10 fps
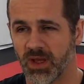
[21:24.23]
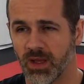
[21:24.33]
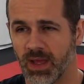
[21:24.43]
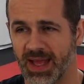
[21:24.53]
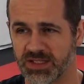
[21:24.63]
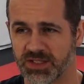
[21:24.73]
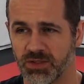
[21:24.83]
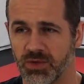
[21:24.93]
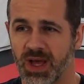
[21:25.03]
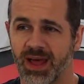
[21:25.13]
as to
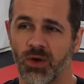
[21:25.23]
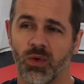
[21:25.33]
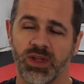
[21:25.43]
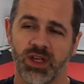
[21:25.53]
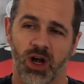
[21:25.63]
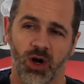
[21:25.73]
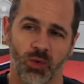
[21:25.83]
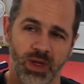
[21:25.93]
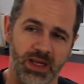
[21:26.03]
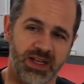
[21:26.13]
not only are
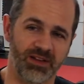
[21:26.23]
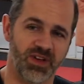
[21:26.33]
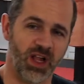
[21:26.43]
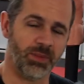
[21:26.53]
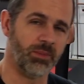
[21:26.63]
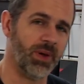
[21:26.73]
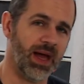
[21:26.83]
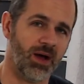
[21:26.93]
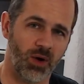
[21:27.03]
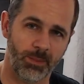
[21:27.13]
we developing
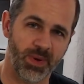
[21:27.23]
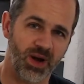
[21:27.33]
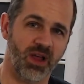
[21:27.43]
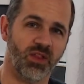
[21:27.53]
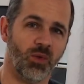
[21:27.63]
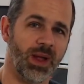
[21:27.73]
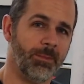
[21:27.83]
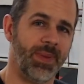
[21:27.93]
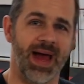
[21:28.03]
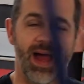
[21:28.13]
power, but on the way
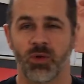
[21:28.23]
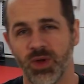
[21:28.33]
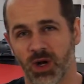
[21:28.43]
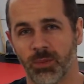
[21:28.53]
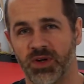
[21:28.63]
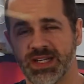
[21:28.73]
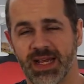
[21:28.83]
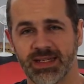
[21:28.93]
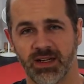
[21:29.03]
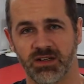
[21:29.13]
back, we are
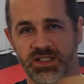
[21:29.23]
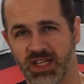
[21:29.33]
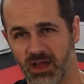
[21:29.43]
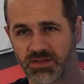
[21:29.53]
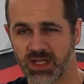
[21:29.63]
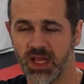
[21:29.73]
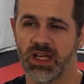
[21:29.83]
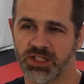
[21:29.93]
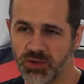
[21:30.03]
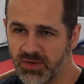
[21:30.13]
protecting ourselves.
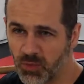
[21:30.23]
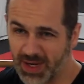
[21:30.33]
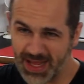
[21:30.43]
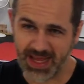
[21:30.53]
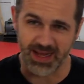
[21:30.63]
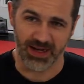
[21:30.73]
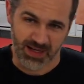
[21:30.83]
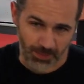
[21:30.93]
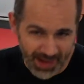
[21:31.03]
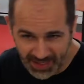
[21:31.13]
So even when I hit and
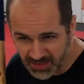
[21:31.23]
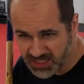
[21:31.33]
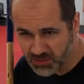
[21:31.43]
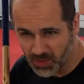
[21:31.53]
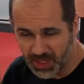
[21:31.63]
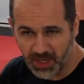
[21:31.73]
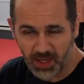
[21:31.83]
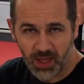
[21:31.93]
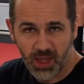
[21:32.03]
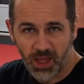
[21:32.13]
come back this way
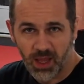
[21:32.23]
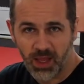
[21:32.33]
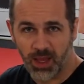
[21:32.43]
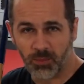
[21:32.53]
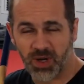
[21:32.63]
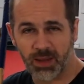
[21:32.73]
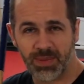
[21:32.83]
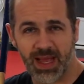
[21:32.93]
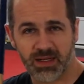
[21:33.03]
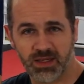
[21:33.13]
and bring it
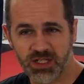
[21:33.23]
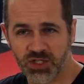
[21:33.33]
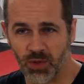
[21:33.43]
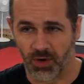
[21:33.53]
back to this shoulder,